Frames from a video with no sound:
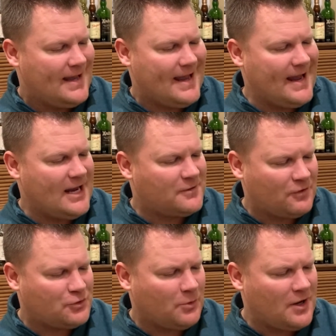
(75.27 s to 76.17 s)
aged for
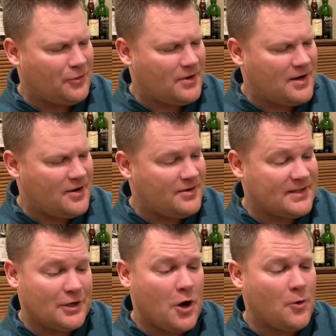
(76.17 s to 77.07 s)
23 years
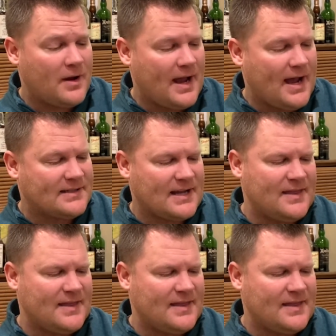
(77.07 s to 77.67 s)
in oak cask.